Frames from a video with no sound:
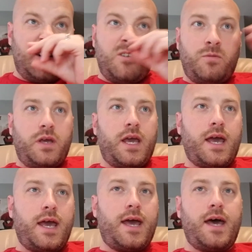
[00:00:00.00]
We
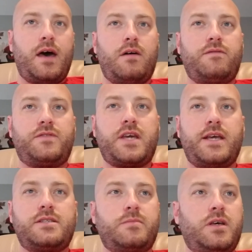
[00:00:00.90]
have
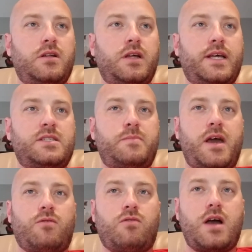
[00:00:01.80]
Taysom Hill against Matt
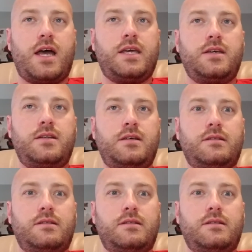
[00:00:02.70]
Ryan.